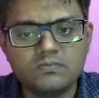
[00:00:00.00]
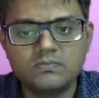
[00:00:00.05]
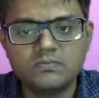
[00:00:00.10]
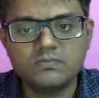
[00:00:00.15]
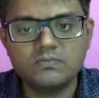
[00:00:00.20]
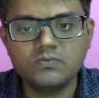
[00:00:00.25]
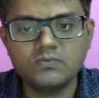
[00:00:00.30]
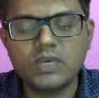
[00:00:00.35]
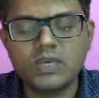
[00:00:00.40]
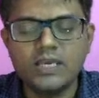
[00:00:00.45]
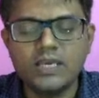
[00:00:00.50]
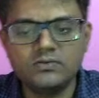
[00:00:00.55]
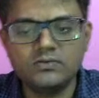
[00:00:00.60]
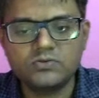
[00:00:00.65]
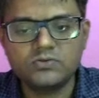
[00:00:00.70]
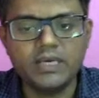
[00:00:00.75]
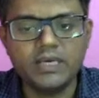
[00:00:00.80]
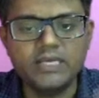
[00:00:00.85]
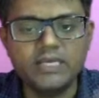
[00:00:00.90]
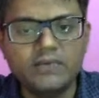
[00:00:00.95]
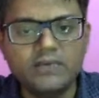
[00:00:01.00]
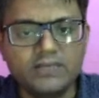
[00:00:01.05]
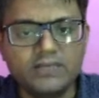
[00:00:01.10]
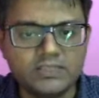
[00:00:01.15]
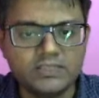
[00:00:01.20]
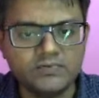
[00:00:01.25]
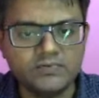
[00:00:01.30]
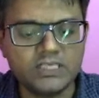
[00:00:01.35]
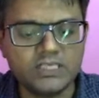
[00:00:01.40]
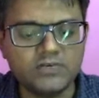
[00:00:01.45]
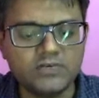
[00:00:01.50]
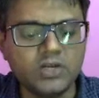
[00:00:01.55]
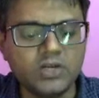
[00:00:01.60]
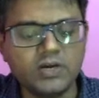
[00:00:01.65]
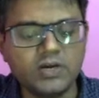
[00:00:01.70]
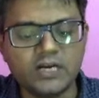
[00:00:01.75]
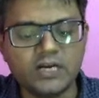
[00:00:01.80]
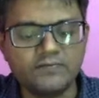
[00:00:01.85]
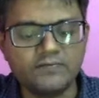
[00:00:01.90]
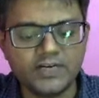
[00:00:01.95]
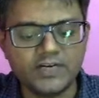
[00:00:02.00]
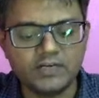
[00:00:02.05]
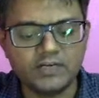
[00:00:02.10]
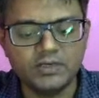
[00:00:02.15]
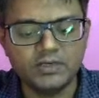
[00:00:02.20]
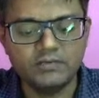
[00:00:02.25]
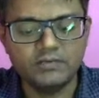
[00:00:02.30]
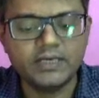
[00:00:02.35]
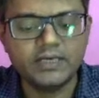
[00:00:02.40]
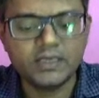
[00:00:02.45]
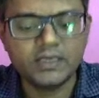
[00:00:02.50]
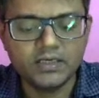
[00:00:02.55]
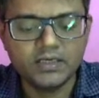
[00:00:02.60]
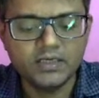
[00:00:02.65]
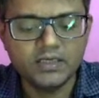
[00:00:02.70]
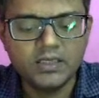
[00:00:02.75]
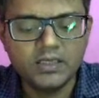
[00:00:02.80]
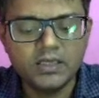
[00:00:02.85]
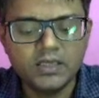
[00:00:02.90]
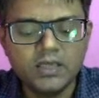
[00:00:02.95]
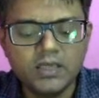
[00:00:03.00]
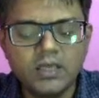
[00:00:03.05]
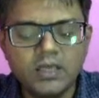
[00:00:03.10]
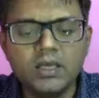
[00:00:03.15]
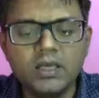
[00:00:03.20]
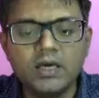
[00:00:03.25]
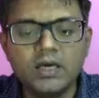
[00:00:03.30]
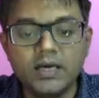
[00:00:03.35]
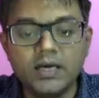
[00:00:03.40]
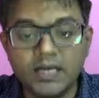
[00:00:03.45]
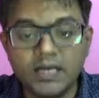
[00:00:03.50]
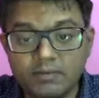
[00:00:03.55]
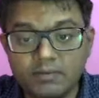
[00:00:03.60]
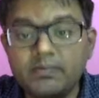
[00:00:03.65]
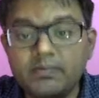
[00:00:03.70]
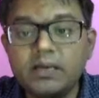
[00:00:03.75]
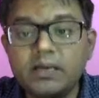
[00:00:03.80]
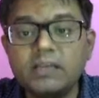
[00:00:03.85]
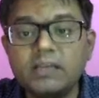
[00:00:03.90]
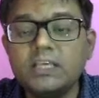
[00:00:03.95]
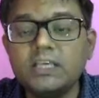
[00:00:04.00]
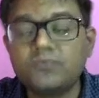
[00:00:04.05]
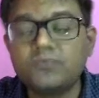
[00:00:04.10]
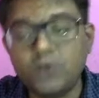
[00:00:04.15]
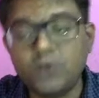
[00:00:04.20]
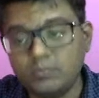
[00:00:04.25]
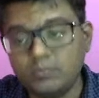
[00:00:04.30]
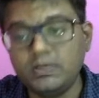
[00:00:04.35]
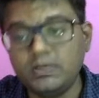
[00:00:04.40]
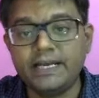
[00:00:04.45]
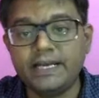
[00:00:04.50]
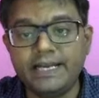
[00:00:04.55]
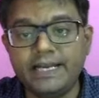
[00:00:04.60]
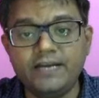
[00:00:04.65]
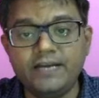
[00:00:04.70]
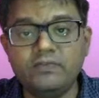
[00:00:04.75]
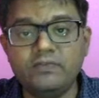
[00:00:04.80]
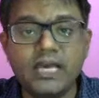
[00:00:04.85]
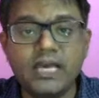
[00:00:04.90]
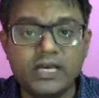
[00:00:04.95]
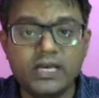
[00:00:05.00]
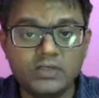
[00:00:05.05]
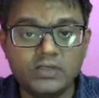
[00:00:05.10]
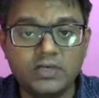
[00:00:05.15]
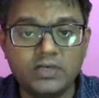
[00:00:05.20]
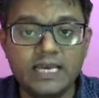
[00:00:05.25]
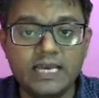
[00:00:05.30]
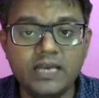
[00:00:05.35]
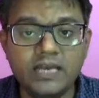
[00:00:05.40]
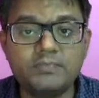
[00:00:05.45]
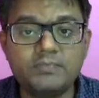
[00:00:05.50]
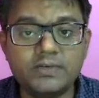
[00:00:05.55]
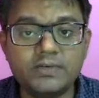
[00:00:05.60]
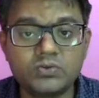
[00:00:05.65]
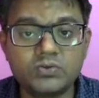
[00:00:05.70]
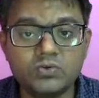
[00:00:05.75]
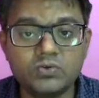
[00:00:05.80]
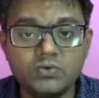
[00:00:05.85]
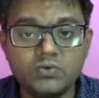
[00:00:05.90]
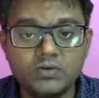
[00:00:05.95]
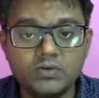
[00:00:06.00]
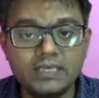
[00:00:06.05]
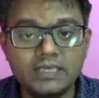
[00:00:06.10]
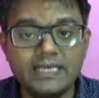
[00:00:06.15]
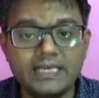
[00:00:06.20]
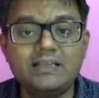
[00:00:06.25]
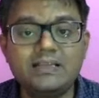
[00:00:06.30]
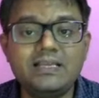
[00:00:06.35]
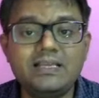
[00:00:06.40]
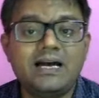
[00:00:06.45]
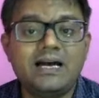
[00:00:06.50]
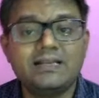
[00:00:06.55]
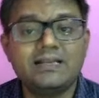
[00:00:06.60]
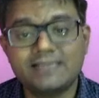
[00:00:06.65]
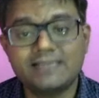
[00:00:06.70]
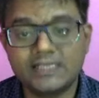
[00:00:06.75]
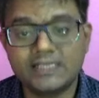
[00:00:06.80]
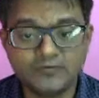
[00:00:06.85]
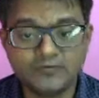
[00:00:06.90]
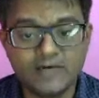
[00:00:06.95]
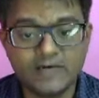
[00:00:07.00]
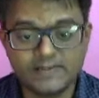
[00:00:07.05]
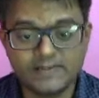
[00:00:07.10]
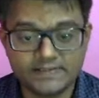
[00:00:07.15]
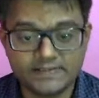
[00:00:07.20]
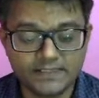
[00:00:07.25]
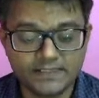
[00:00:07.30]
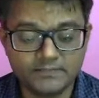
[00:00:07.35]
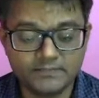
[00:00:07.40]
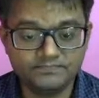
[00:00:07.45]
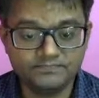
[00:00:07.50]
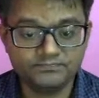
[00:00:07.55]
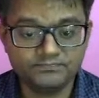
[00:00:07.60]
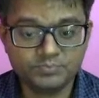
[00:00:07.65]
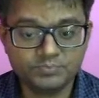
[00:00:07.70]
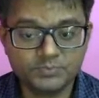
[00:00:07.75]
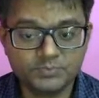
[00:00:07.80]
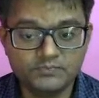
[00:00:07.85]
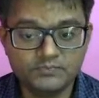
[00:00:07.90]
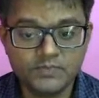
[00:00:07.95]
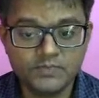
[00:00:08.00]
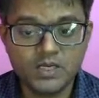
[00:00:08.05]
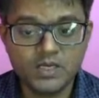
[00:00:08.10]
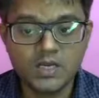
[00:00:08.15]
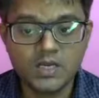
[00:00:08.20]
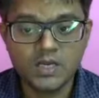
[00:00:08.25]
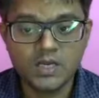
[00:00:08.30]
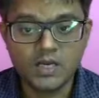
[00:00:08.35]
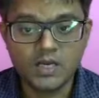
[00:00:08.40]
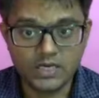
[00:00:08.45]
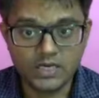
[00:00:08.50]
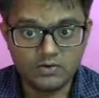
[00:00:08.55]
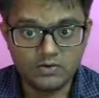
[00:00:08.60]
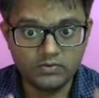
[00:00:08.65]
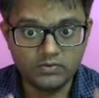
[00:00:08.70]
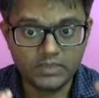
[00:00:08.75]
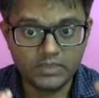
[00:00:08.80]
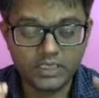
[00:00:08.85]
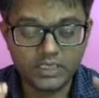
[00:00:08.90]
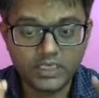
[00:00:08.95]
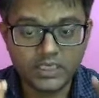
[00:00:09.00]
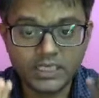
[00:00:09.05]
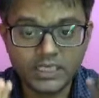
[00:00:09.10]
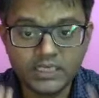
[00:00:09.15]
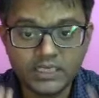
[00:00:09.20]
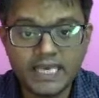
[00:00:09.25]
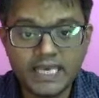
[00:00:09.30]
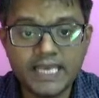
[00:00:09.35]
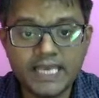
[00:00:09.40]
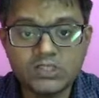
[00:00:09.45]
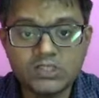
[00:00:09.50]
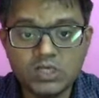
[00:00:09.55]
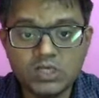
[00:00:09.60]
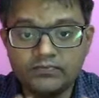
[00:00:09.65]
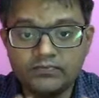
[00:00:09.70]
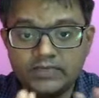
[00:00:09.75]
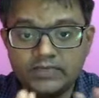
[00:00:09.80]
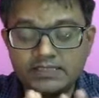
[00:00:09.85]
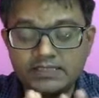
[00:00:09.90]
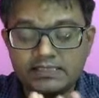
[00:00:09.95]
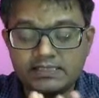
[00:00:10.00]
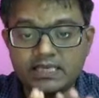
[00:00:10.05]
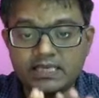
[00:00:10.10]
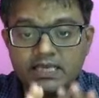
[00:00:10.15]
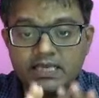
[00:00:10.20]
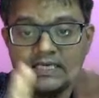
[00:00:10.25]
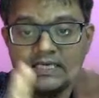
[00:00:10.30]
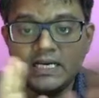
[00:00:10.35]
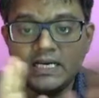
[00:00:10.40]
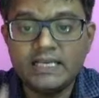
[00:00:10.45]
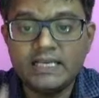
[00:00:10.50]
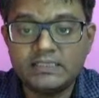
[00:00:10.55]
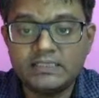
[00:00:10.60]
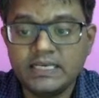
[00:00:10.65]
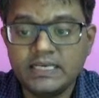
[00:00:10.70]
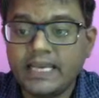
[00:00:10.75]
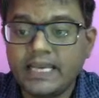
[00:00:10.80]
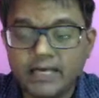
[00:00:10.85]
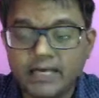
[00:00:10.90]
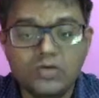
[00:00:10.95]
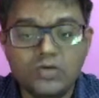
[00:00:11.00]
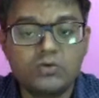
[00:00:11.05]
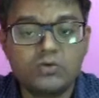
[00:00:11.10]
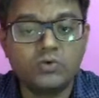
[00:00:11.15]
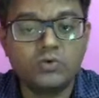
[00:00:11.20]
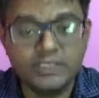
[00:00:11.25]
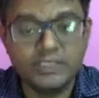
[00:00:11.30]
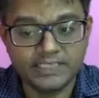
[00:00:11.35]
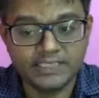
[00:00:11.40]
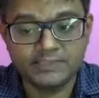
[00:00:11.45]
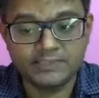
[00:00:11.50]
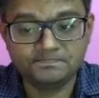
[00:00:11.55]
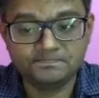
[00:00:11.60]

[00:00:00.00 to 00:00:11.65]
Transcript: Okay, so either ways, whichever you are comfortable. But remembering these formulae, right, will actually help us to get the answers fast. Now, in case of this inelastic head-on collision,